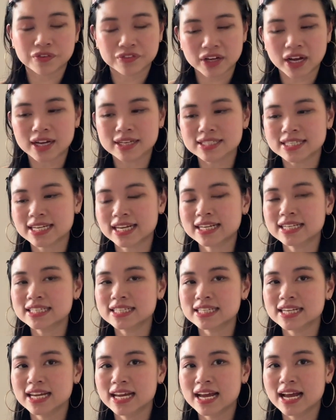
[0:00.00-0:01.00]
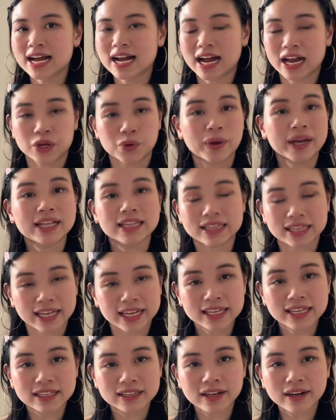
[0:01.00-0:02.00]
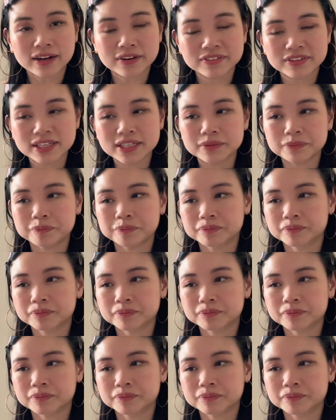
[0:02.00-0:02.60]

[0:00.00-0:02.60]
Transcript: of content. I quite like a lot of it.